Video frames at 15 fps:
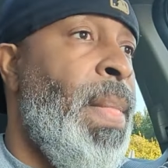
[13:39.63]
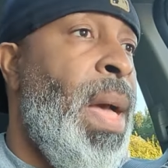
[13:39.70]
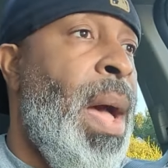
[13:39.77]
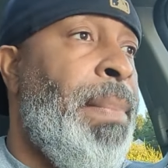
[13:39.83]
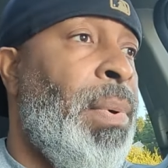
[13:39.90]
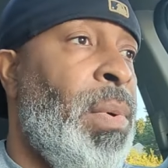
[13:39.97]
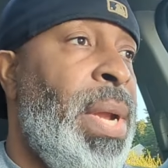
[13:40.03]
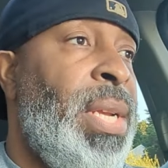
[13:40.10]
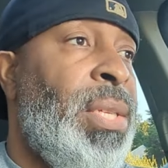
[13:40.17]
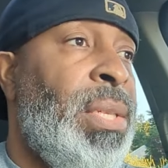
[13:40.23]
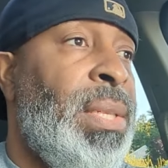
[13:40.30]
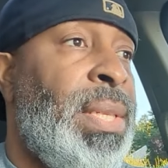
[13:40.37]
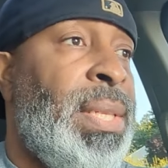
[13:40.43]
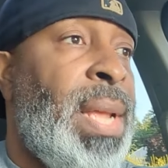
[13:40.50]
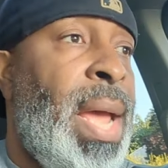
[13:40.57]

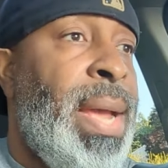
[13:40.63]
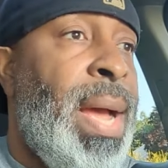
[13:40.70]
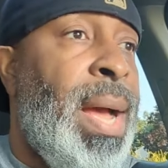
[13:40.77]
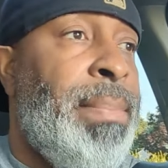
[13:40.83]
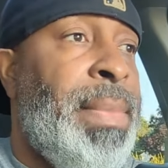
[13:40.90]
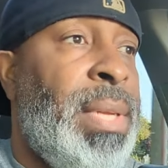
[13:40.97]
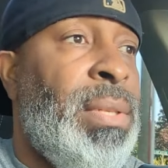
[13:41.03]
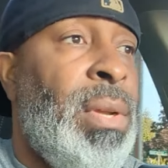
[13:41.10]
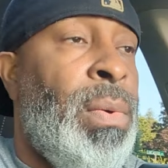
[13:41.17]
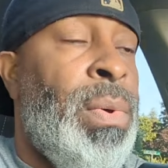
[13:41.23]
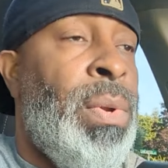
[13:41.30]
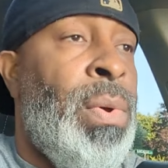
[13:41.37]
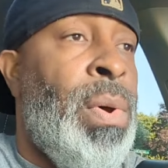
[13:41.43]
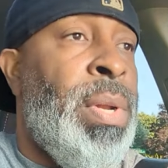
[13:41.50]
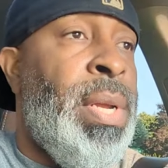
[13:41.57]
operation, psyop that's
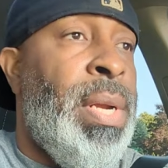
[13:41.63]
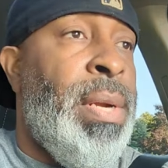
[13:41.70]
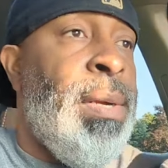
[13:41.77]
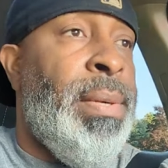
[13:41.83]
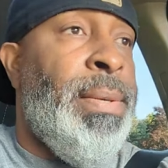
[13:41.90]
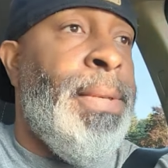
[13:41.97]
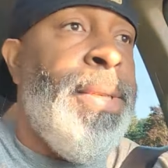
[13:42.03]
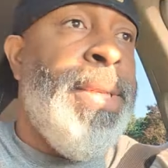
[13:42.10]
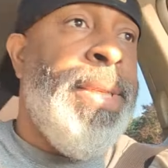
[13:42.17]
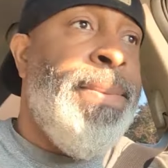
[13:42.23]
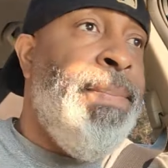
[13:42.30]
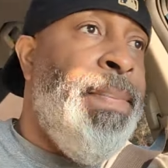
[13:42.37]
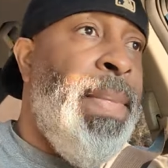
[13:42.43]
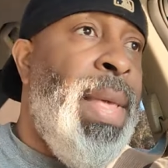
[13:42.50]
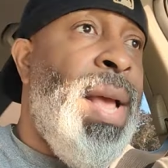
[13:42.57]
going on here,
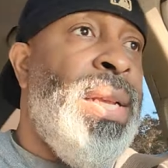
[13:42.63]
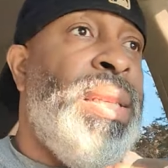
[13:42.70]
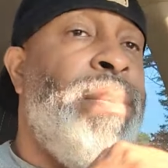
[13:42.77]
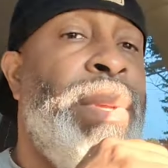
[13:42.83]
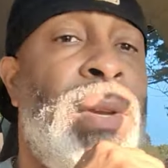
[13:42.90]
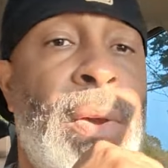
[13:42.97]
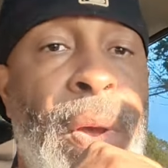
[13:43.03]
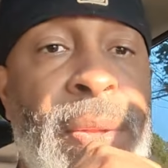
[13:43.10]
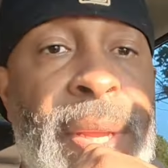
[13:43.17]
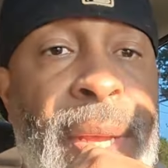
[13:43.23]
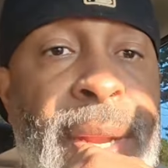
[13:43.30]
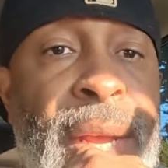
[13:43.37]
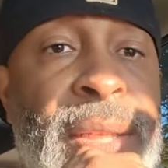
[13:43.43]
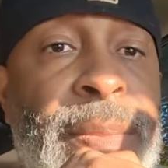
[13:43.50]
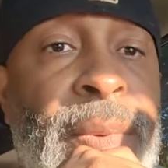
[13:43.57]
has to be called
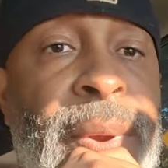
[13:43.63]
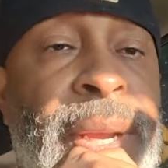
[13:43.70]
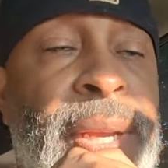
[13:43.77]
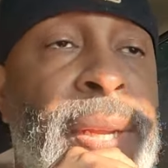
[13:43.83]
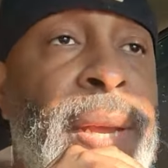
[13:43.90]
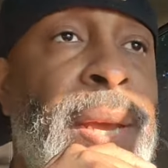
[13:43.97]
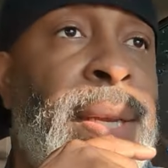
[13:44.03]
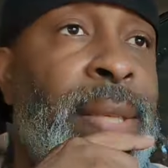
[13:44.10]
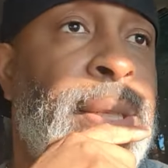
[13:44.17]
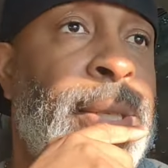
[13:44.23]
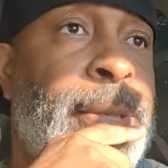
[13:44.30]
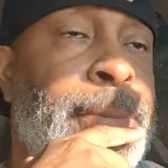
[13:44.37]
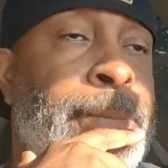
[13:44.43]
out and has to be recognized.